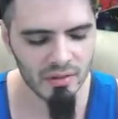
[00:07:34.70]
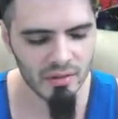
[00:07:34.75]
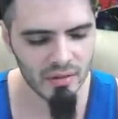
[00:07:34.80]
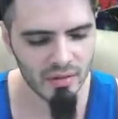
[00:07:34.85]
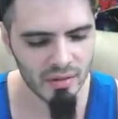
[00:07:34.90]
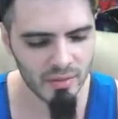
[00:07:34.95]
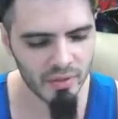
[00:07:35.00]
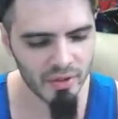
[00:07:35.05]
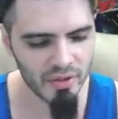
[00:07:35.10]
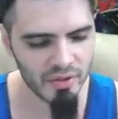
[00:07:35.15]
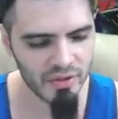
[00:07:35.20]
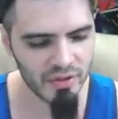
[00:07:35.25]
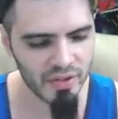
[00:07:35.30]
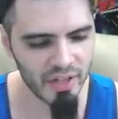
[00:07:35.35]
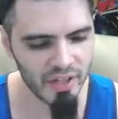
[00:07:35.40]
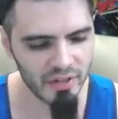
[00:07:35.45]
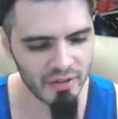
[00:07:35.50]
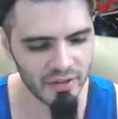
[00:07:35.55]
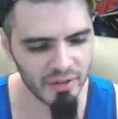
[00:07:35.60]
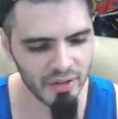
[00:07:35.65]
I bet the
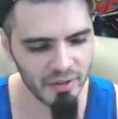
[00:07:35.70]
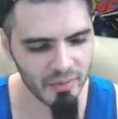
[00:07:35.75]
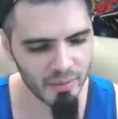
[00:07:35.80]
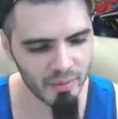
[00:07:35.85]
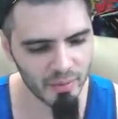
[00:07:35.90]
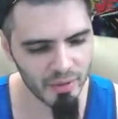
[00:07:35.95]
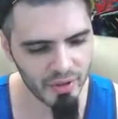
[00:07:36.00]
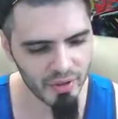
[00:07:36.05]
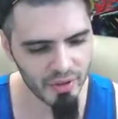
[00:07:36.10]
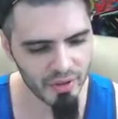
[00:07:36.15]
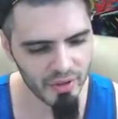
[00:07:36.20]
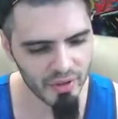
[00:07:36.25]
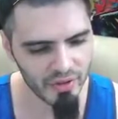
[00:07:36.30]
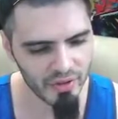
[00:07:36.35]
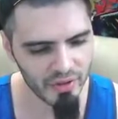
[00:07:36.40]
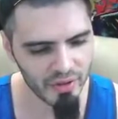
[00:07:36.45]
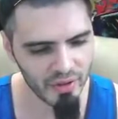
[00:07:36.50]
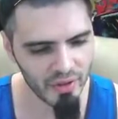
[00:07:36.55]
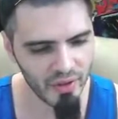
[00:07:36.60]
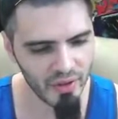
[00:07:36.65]
stats on him are pretty
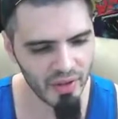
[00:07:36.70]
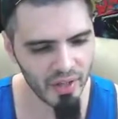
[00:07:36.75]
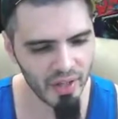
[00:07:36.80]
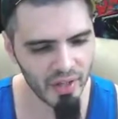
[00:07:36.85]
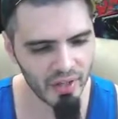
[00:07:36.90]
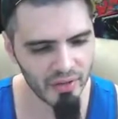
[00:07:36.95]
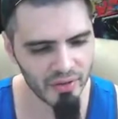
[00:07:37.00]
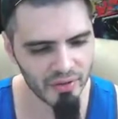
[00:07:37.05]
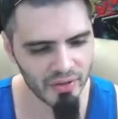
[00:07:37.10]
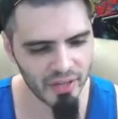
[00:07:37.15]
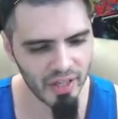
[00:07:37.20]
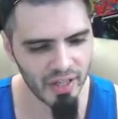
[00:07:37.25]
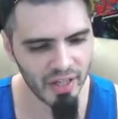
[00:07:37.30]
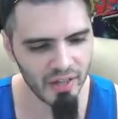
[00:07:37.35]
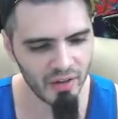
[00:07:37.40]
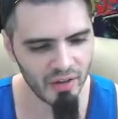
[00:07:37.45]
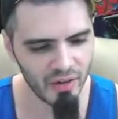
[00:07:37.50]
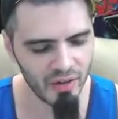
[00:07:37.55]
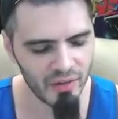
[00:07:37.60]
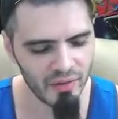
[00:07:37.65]
crazy. Thanos.
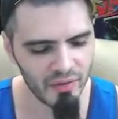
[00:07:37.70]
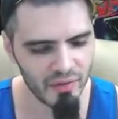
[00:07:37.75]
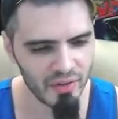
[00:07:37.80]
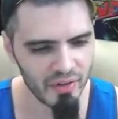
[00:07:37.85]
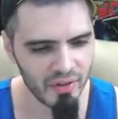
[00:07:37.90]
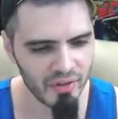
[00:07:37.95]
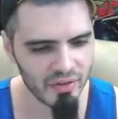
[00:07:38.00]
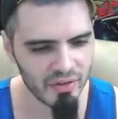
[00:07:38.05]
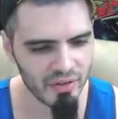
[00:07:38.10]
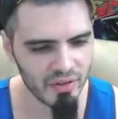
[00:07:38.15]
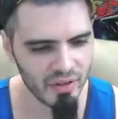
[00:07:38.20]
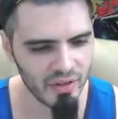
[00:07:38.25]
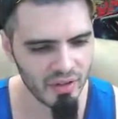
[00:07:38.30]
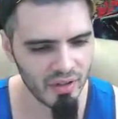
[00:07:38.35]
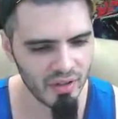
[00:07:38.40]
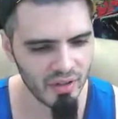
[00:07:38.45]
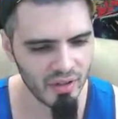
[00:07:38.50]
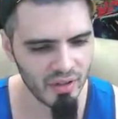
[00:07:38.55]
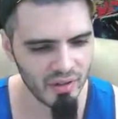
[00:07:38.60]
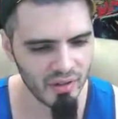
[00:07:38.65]
Yeah, all of these.
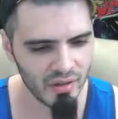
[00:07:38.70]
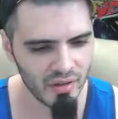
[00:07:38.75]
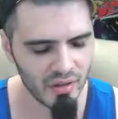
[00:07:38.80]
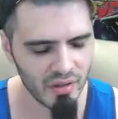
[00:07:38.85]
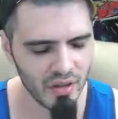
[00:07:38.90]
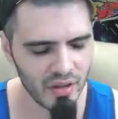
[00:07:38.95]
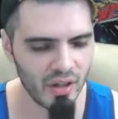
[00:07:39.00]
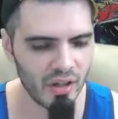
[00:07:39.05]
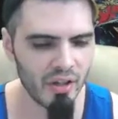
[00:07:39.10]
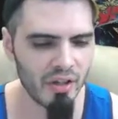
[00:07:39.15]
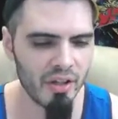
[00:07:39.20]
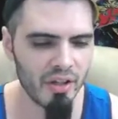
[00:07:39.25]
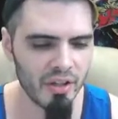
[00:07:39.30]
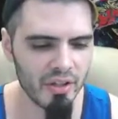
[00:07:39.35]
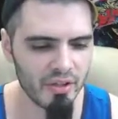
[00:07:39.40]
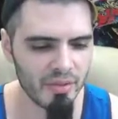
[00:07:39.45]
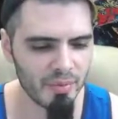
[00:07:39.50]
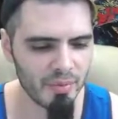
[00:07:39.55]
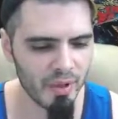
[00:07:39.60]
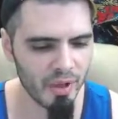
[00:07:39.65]

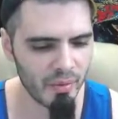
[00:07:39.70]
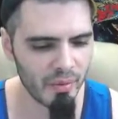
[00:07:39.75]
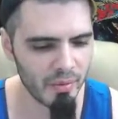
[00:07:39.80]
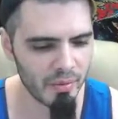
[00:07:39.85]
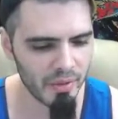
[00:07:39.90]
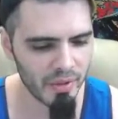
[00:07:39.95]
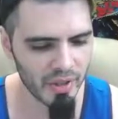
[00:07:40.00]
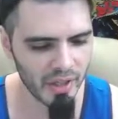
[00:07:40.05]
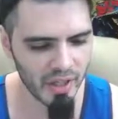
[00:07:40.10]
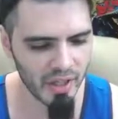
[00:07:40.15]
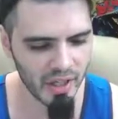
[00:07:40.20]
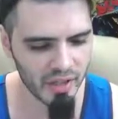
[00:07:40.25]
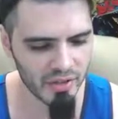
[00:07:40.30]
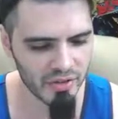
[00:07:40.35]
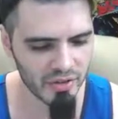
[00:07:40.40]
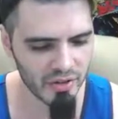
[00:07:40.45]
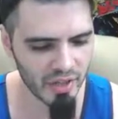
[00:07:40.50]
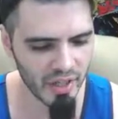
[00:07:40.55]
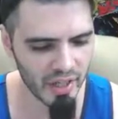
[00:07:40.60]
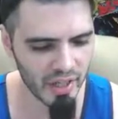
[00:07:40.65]
Carnage, probably high
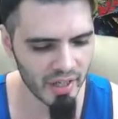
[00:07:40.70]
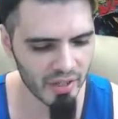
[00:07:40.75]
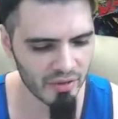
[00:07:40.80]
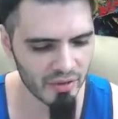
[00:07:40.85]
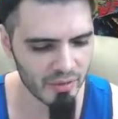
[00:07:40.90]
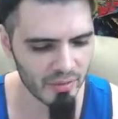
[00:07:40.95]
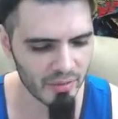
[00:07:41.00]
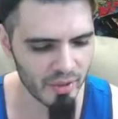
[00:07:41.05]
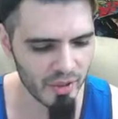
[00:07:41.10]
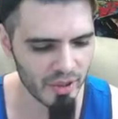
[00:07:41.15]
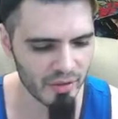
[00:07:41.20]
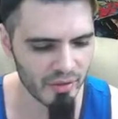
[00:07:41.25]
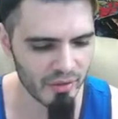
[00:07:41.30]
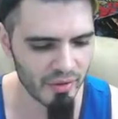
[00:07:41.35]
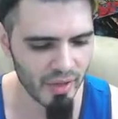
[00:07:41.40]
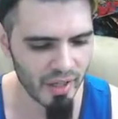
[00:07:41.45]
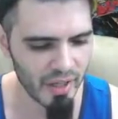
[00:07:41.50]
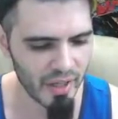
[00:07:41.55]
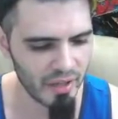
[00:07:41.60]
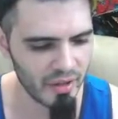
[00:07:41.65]
stats. Omega
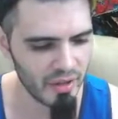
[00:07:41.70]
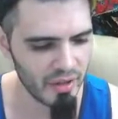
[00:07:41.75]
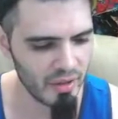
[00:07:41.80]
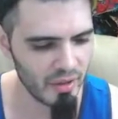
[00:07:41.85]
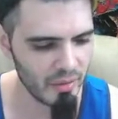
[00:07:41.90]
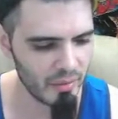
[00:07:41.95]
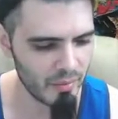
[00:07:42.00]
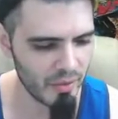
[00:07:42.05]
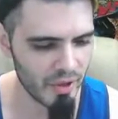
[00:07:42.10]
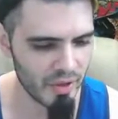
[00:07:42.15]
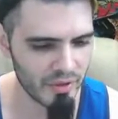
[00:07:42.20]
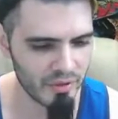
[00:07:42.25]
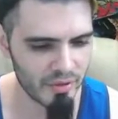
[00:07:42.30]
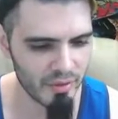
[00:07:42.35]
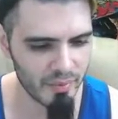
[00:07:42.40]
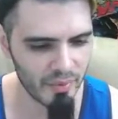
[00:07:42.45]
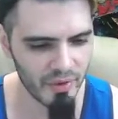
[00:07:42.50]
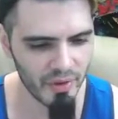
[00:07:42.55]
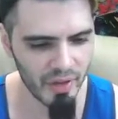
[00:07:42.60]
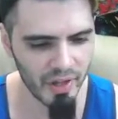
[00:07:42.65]
Red.
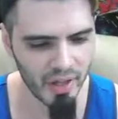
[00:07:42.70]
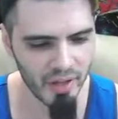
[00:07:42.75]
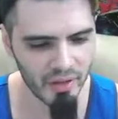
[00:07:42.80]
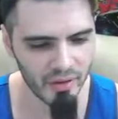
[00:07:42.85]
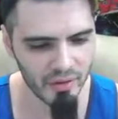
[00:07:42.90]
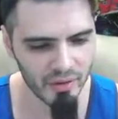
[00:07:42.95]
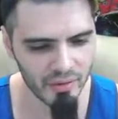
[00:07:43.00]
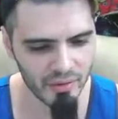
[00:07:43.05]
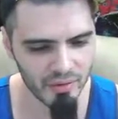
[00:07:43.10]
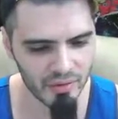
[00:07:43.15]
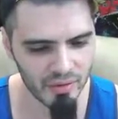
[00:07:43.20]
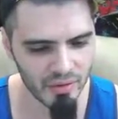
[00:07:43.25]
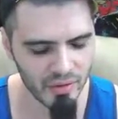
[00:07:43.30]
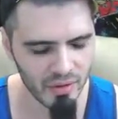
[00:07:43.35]
Maelstrom, Thanos.